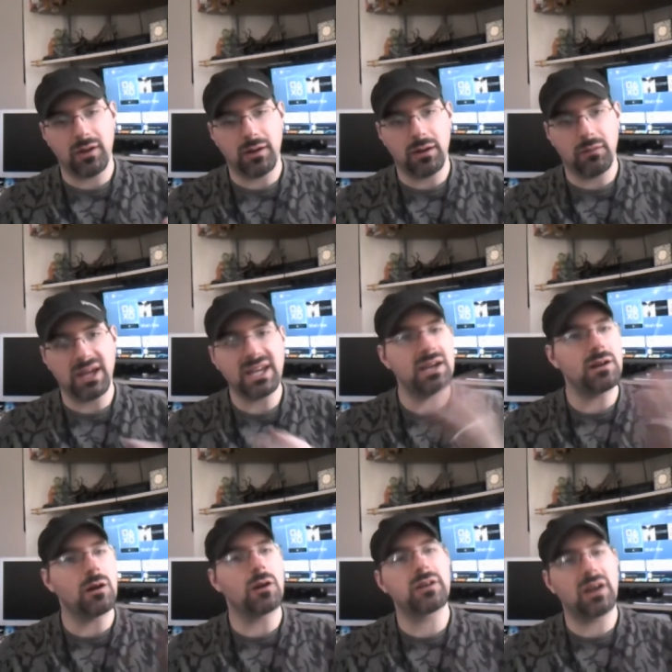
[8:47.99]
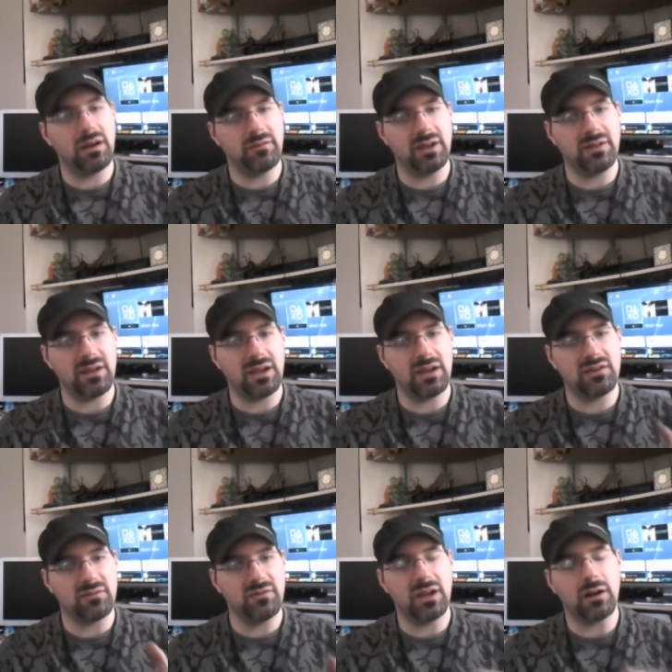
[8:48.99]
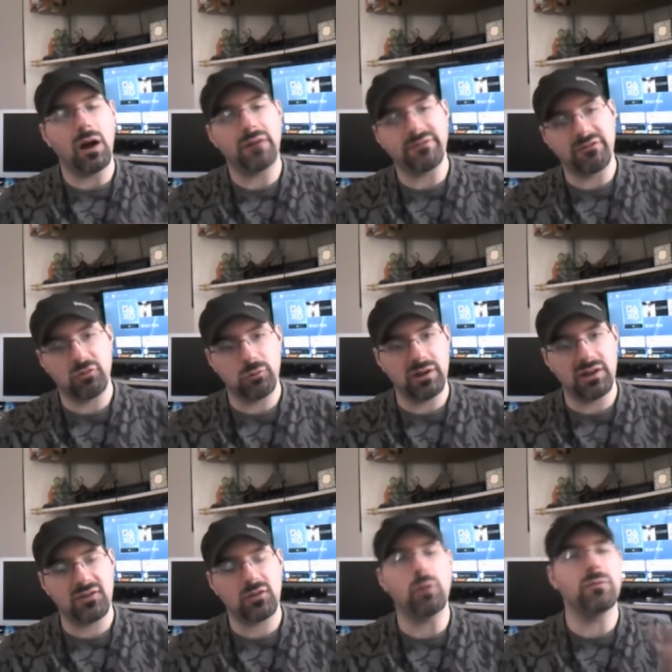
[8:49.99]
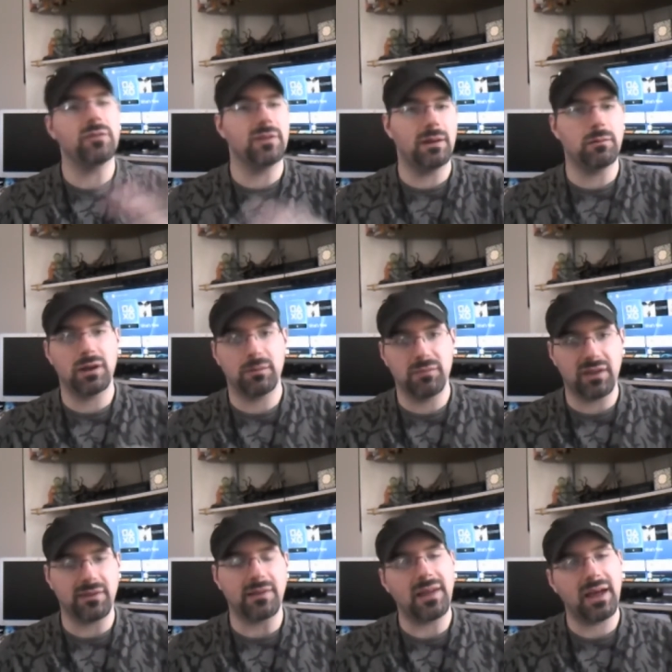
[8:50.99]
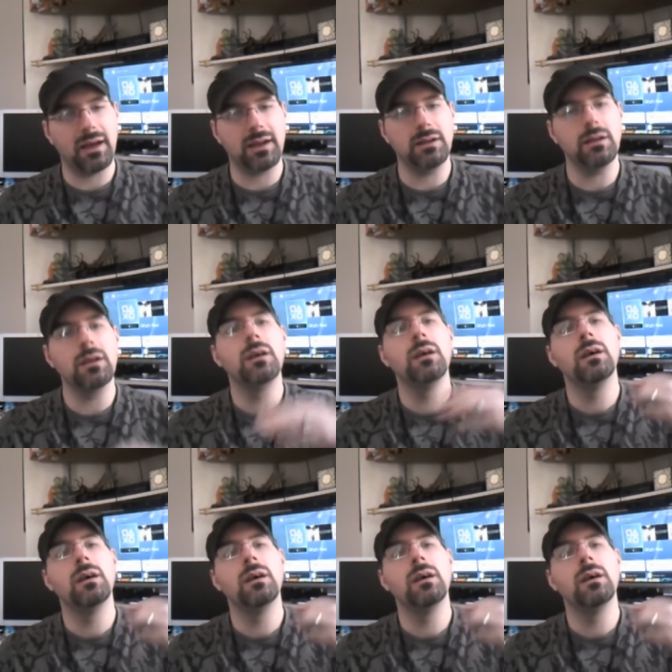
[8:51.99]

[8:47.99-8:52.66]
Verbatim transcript: Um, I can't archive anything as of yet off of Twitch. Hopefully that will come down the line.